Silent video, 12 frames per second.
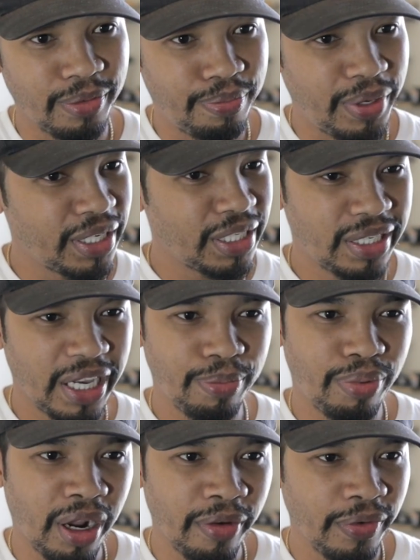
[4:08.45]
Biggest take
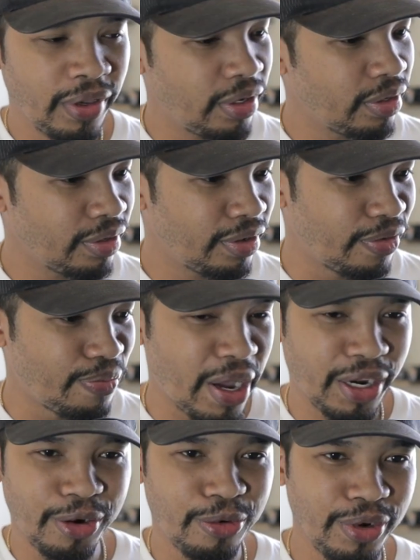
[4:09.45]
profit of my
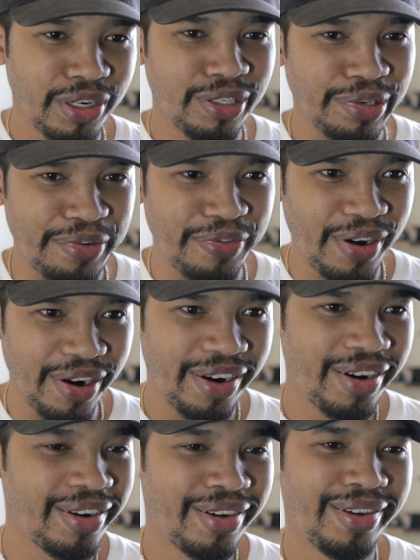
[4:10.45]
career so far.
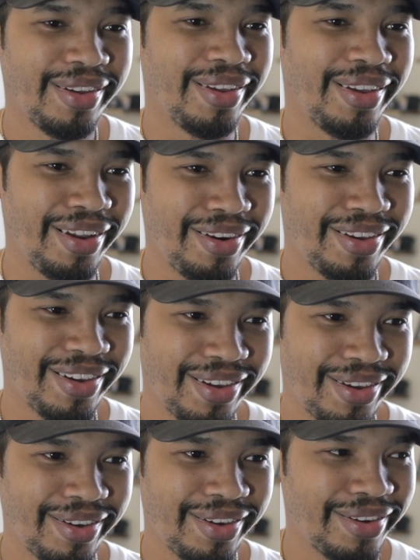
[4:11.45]
And
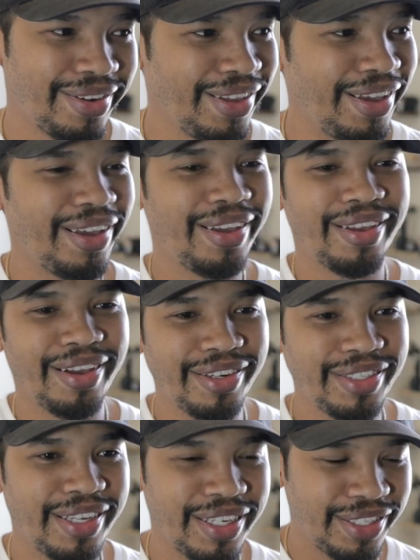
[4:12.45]
yeah, I'll
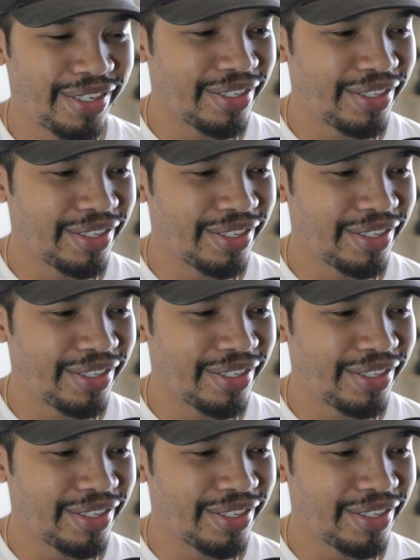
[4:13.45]
just catch y'all on the